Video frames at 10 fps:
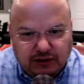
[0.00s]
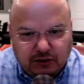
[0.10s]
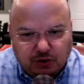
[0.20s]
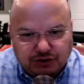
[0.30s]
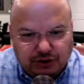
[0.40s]

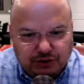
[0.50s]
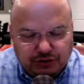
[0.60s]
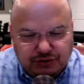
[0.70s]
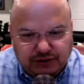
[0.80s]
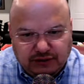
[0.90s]
course
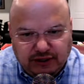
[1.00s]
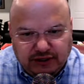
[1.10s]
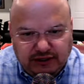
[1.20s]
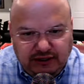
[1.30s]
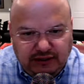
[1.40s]
loads and
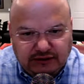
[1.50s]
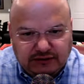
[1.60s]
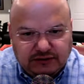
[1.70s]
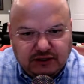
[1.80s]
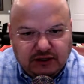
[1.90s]

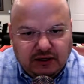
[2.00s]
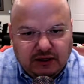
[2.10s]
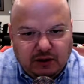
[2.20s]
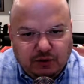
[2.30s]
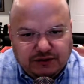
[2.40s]
needs
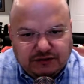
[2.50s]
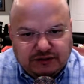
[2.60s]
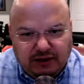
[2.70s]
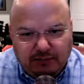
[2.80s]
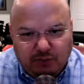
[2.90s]
with
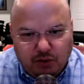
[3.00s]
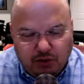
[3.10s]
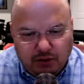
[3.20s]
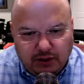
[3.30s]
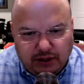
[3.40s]
some
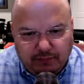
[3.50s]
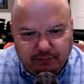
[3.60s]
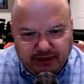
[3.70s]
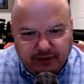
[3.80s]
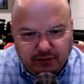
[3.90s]
more
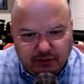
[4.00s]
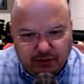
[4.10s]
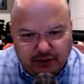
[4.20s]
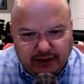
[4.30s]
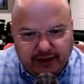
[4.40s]
bigger
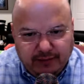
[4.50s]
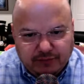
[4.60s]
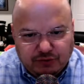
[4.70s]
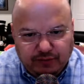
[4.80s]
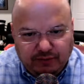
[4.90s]

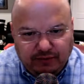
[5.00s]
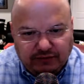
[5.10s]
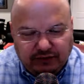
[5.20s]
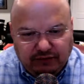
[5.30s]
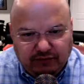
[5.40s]
labs, or maybe
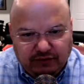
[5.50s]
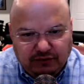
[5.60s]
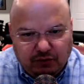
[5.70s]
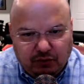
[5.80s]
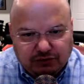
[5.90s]
even
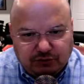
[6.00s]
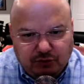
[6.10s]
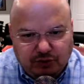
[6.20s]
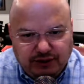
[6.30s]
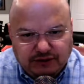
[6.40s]
hold some
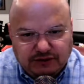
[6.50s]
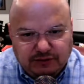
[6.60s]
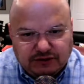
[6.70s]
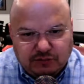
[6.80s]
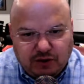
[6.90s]
more
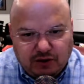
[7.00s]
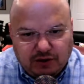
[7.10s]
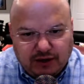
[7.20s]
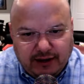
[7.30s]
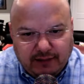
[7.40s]
intimate,
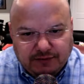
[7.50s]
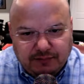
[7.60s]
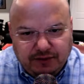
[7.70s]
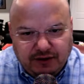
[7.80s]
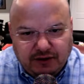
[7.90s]
smaller labs,
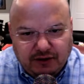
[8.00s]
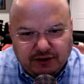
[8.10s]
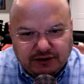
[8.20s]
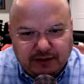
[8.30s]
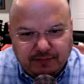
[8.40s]
depending on
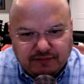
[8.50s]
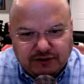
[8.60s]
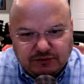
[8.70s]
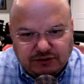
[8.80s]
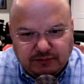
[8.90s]
the type of
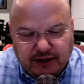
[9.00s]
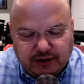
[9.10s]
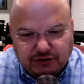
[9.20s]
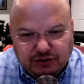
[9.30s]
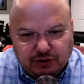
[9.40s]
subject
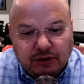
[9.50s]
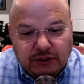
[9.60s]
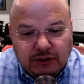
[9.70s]
matter. So